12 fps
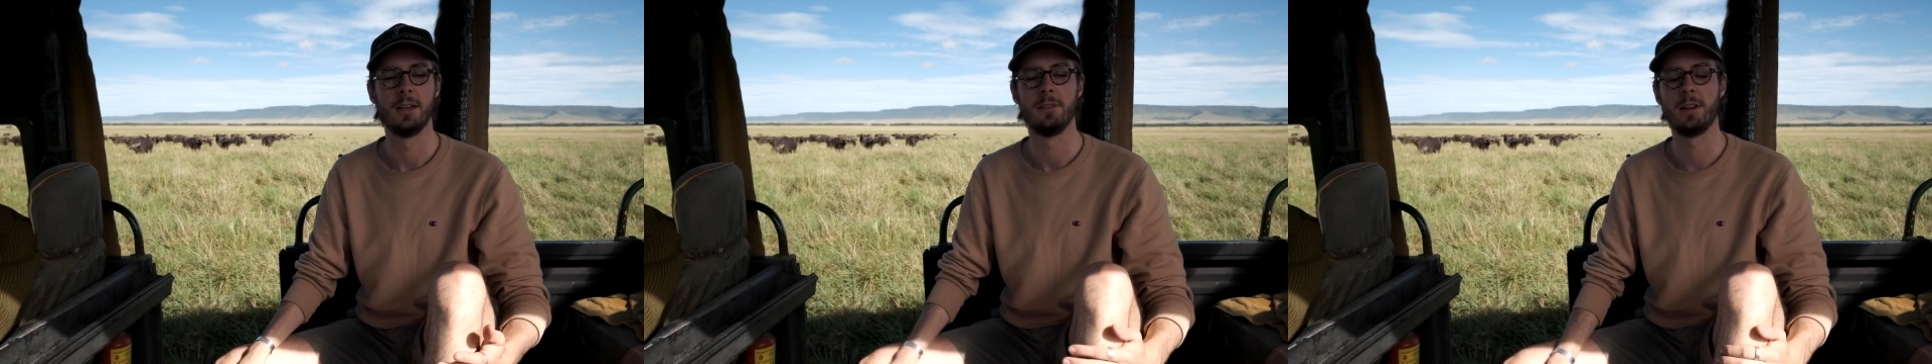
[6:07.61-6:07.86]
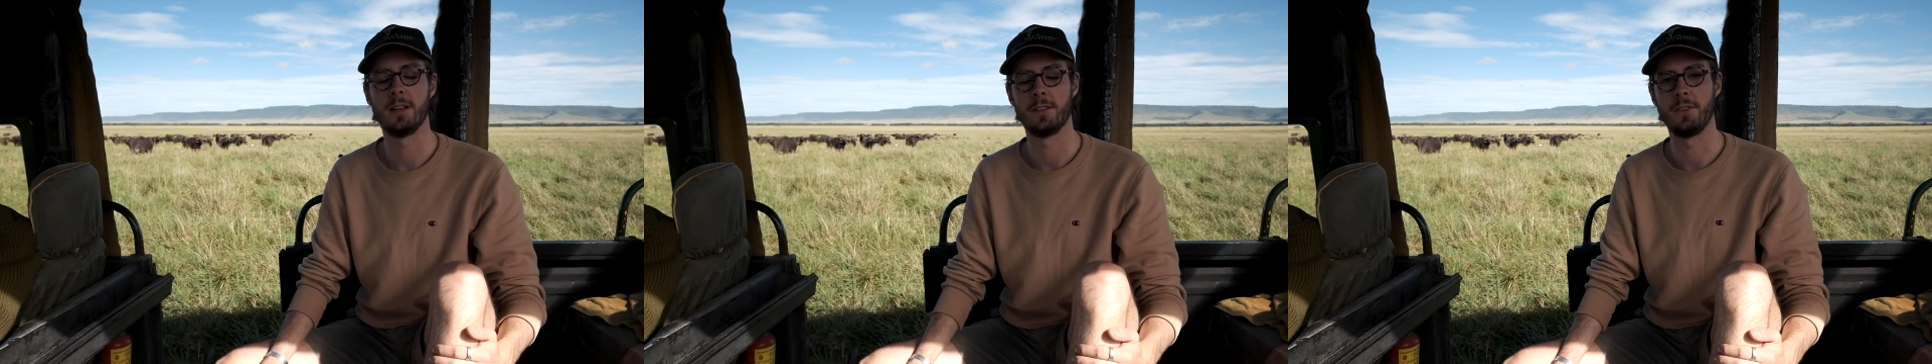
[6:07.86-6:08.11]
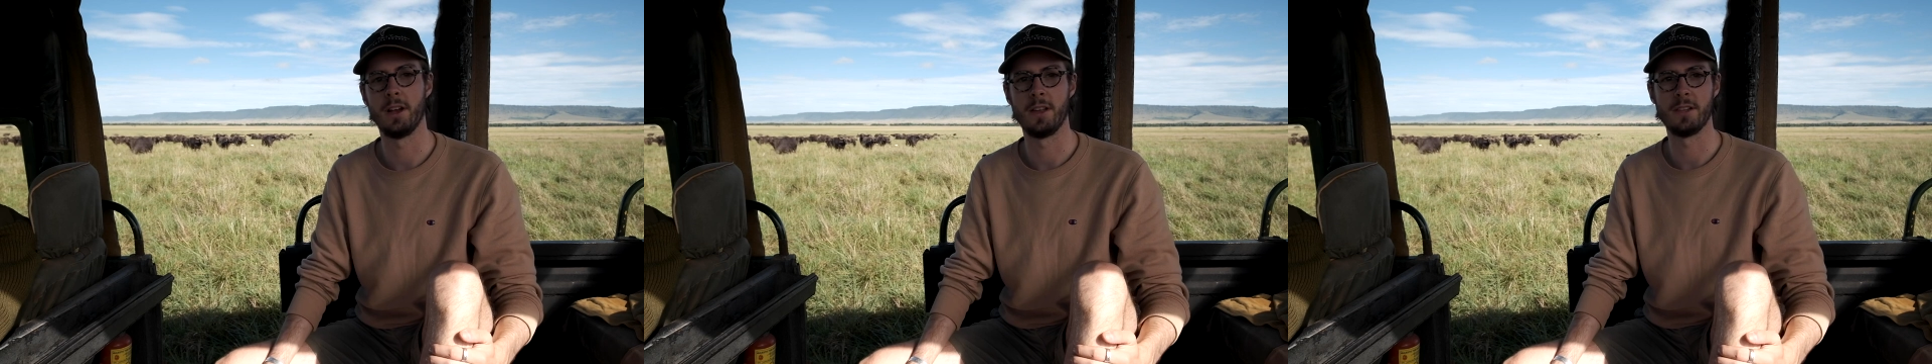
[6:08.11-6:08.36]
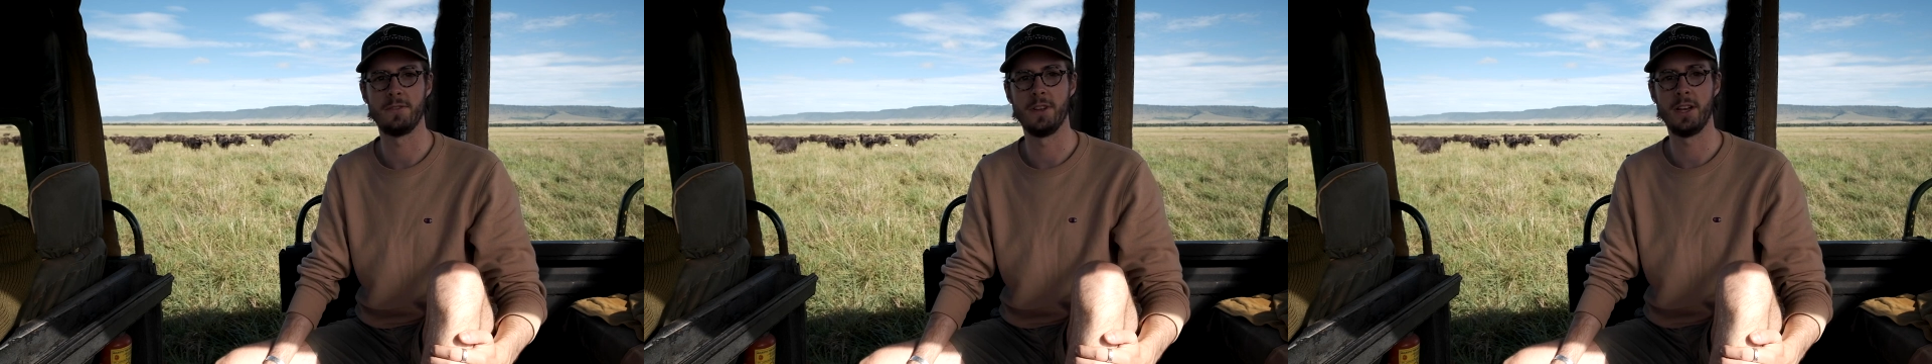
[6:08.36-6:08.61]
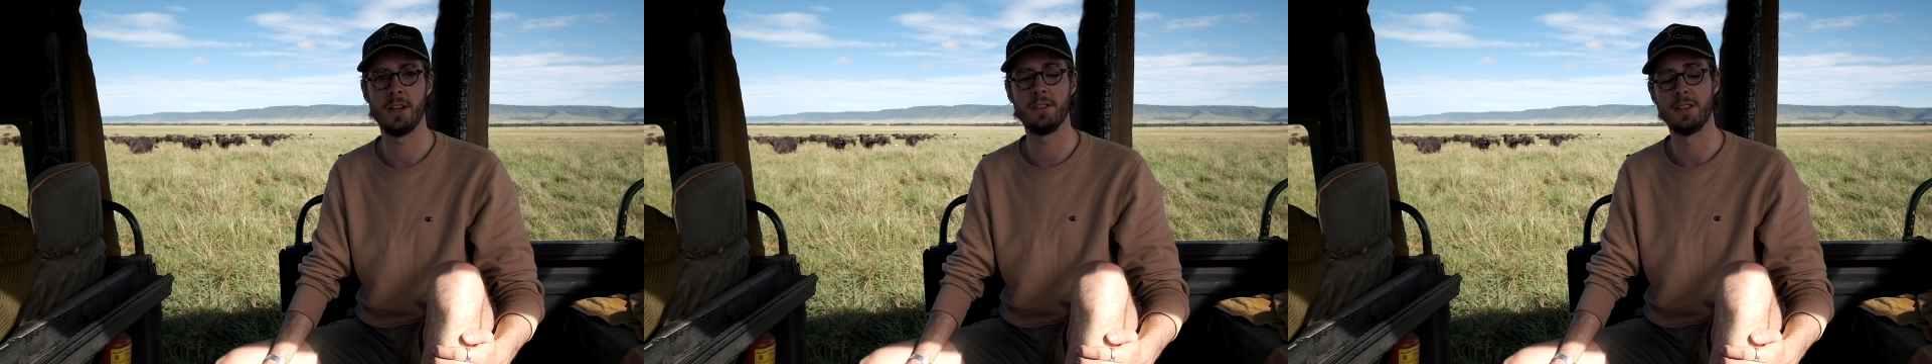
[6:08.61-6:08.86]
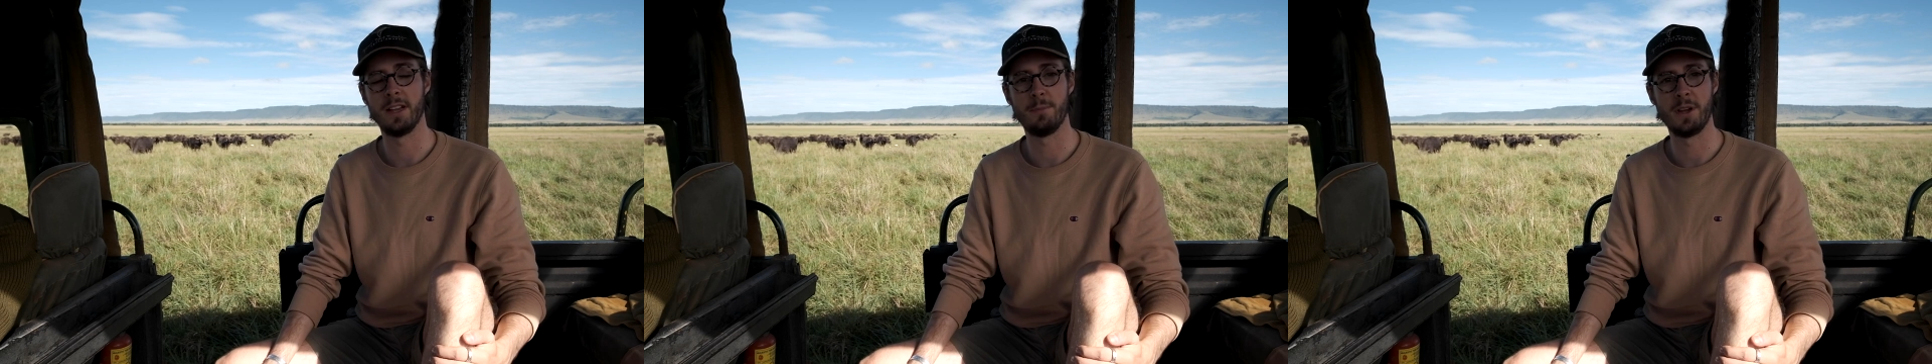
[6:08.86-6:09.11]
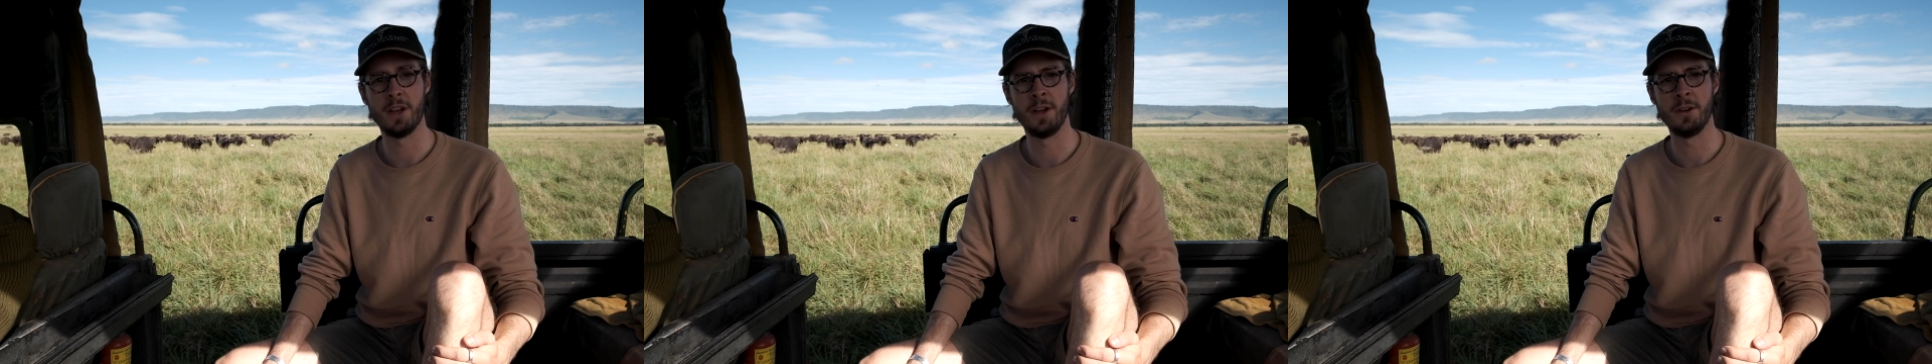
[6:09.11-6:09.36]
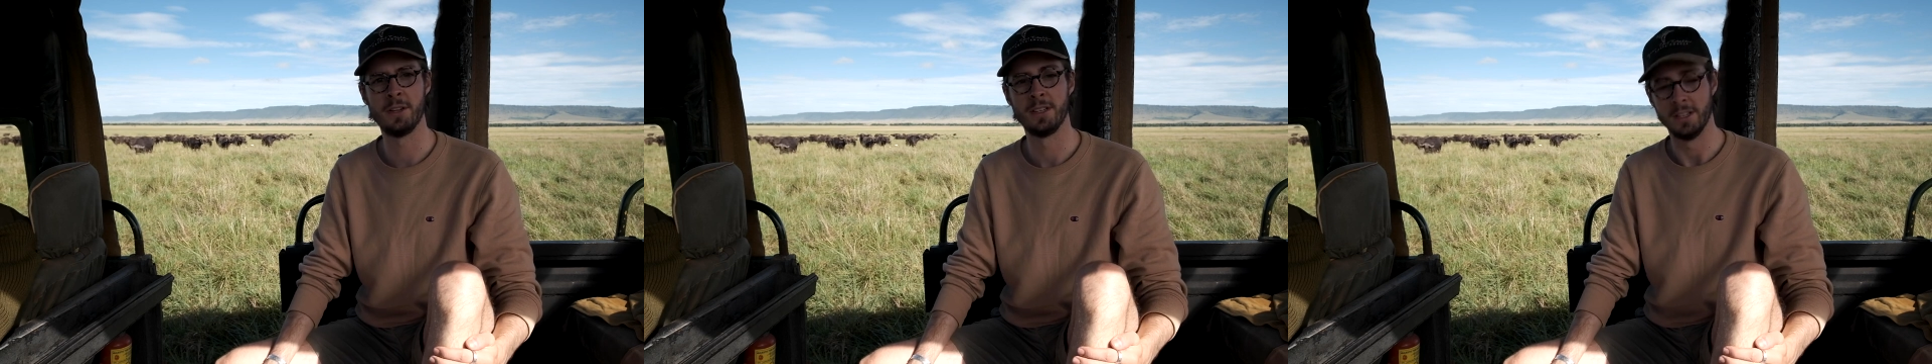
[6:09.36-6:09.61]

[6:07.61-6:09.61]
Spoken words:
Well, if you like this video, then let me know.